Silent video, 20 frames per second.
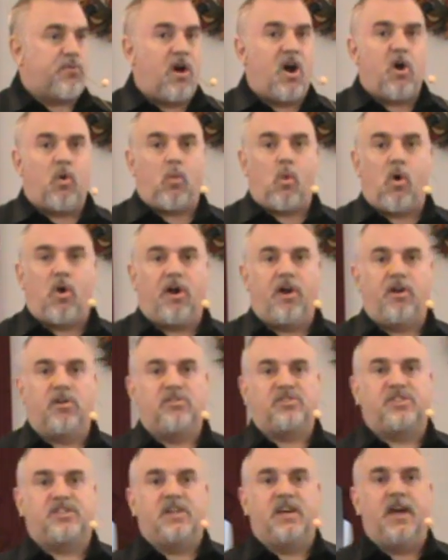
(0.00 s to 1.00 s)
prayer
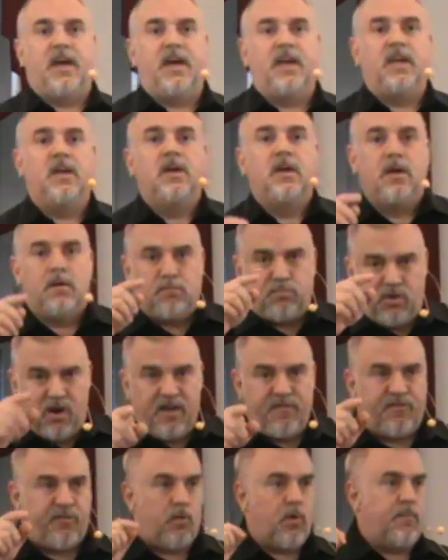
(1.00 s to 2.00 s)
warriors to, "Hey,
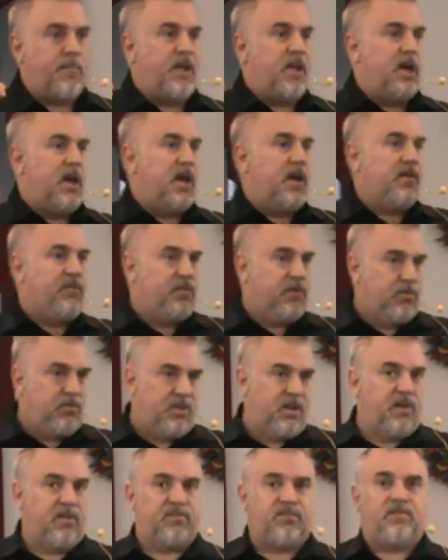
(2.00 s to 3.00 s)
pray for me. Hey, do
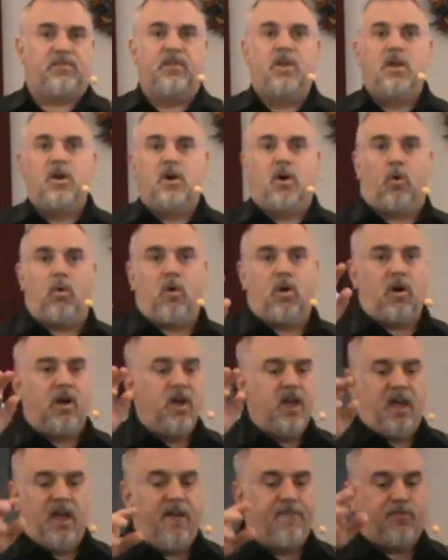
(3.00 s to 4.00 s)
this.
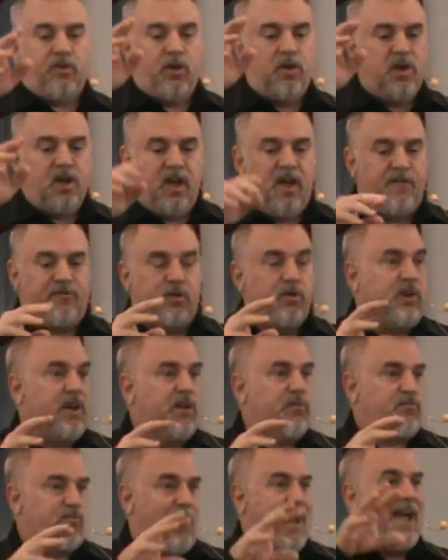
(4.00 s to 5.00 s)
Or if you, if you
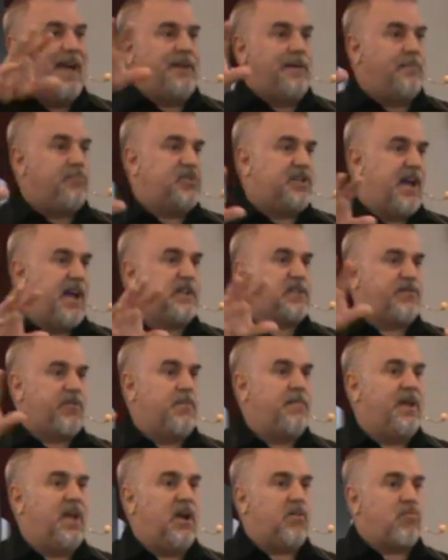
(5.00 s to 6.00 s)
get random texts
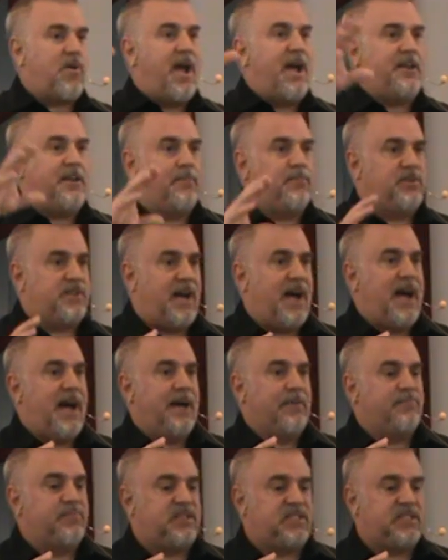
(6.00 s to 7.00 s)
from me at random
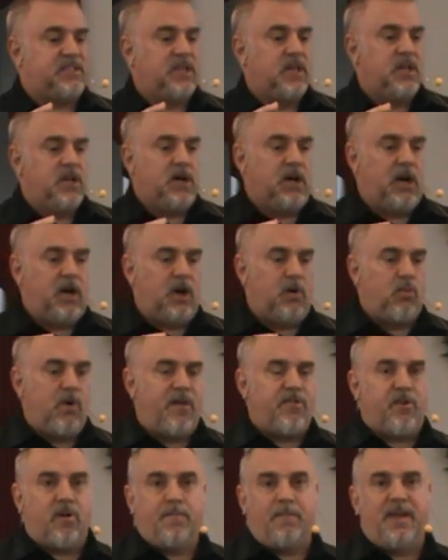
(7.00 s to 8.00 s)
times, uh,
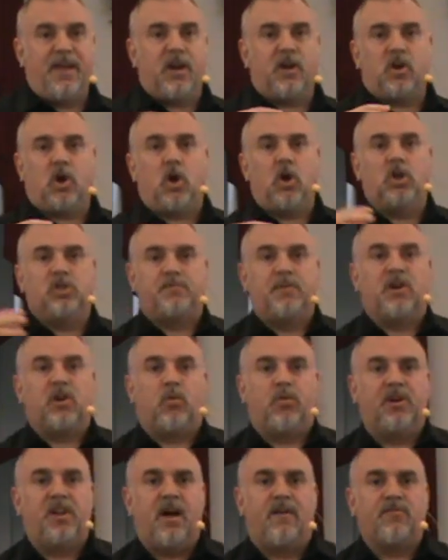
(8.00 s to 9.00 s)
whether it be encouragement
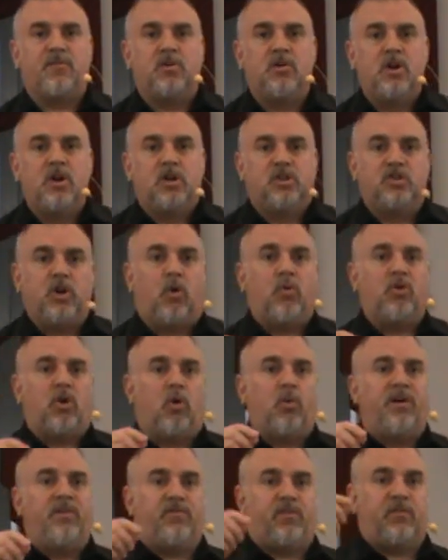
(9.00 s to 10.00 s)
or whatever, don't
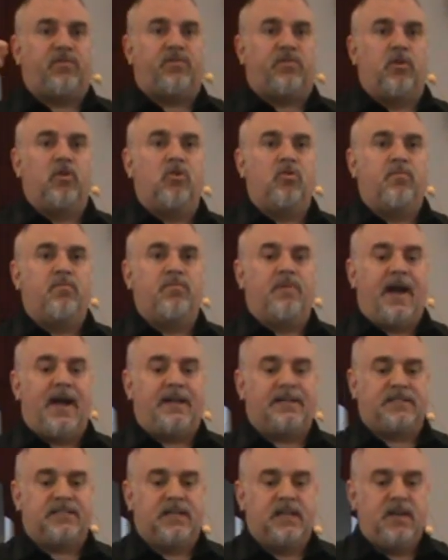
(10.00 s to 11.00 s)
always assume
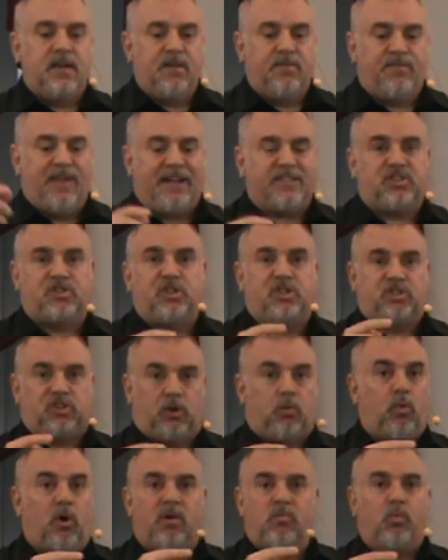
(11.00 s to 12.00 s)
that that's just
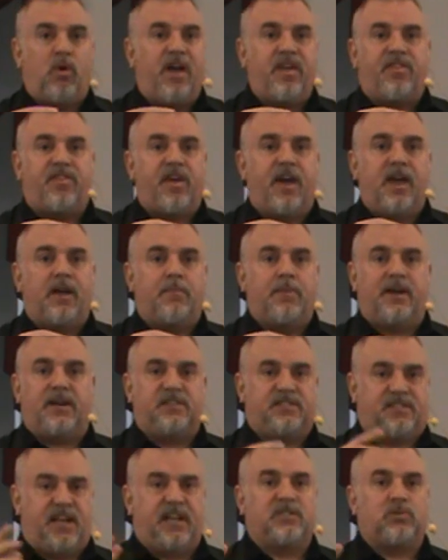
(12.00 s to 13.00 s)
a one-way thing
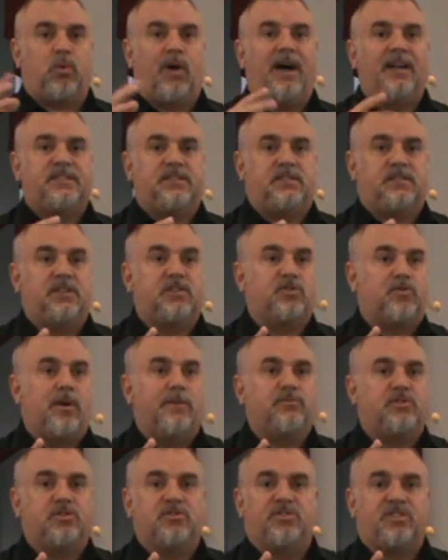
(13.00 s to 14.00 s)
because that's why the
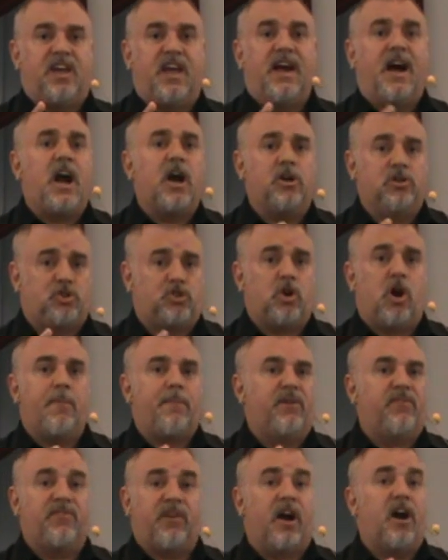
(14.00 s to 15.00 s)
scriptures say iron
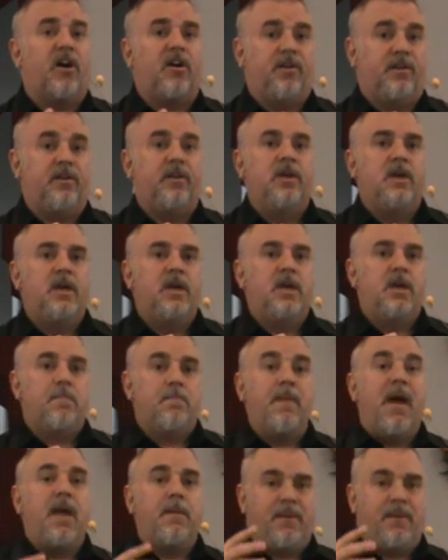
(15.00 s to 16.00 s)
sharpens iron.
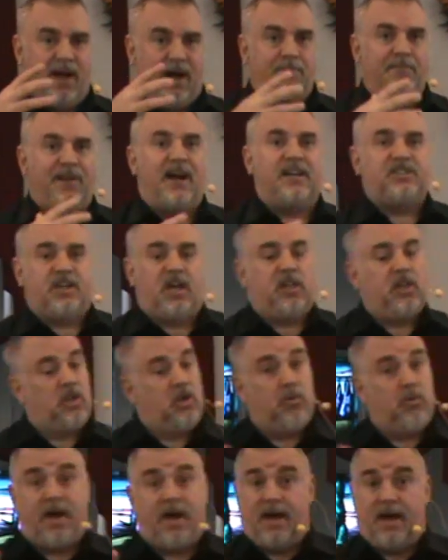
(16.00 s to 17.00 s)
Maybe I'm not
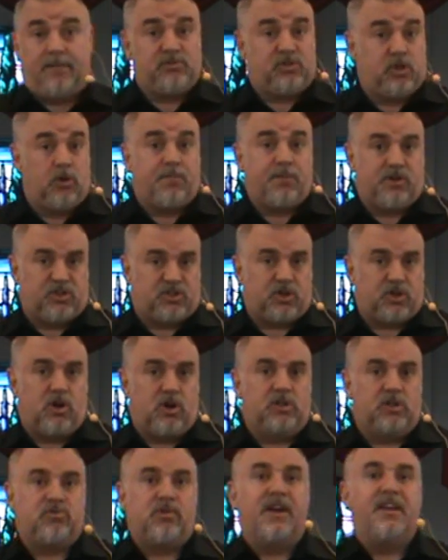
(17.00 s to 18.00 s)
telling you, hey, I'm super
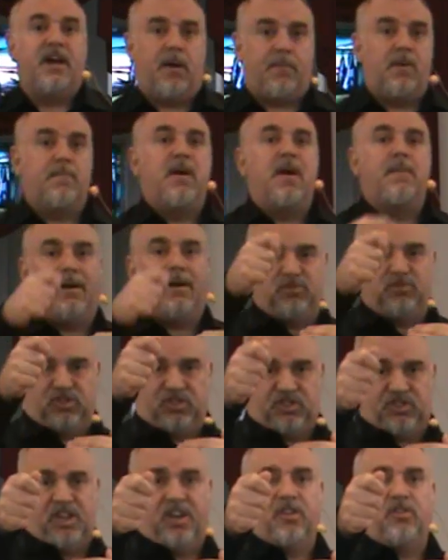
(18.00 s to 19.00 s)
discouraged right now, but maybe I'm
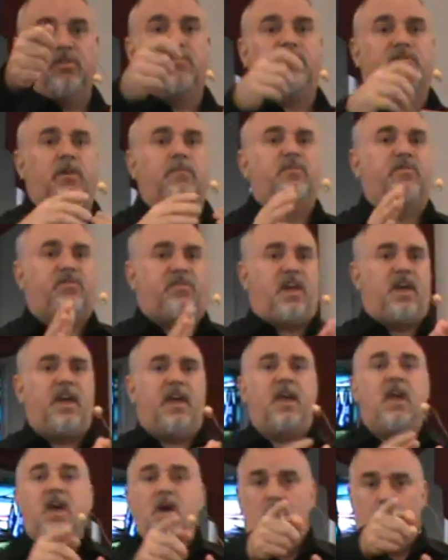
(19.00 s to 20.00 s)
just sending you something to say,
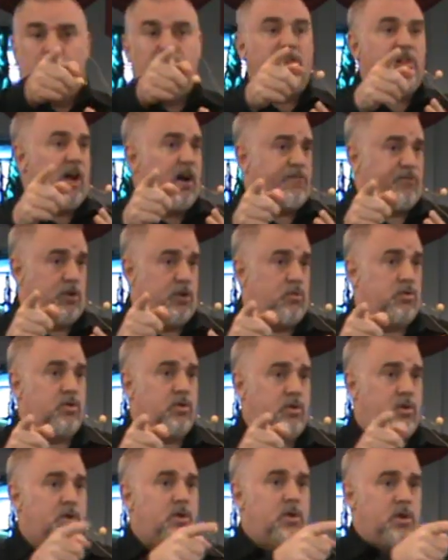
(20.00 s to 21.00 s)
hey, we love you.
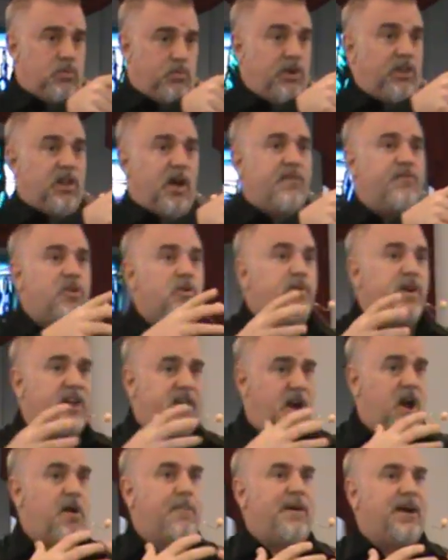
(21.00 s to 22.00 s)
We love you. We
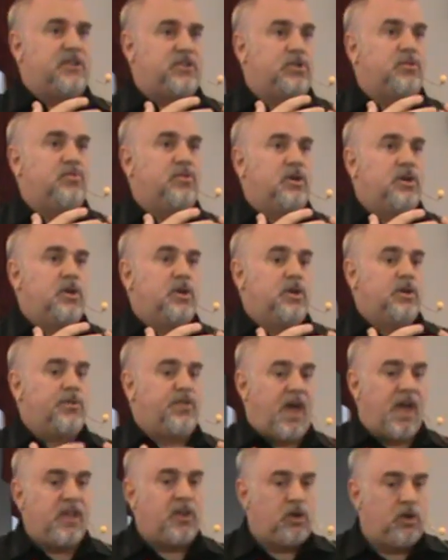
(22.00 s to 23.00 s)
care about you.
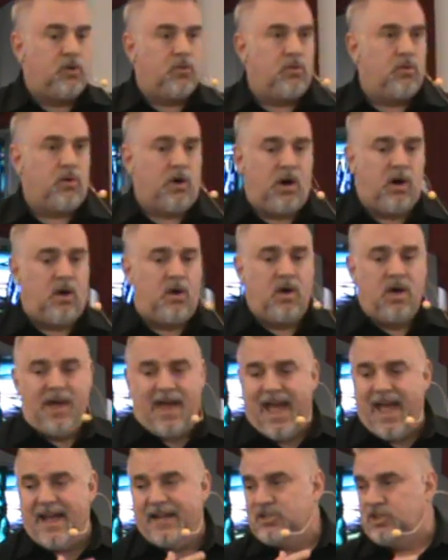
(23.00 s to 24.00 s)
Thank you, uh,
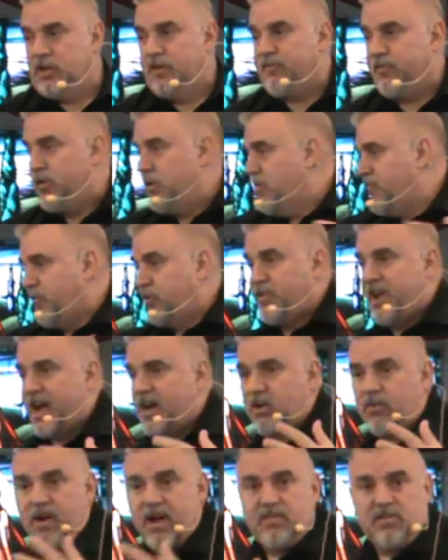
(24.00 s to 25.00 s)
Angie, for, for
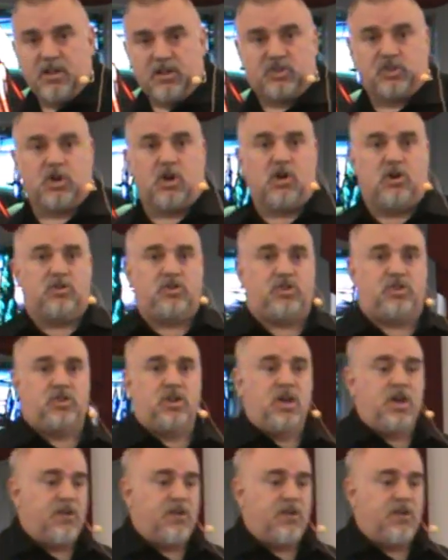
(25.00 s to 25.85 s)
decorating the church.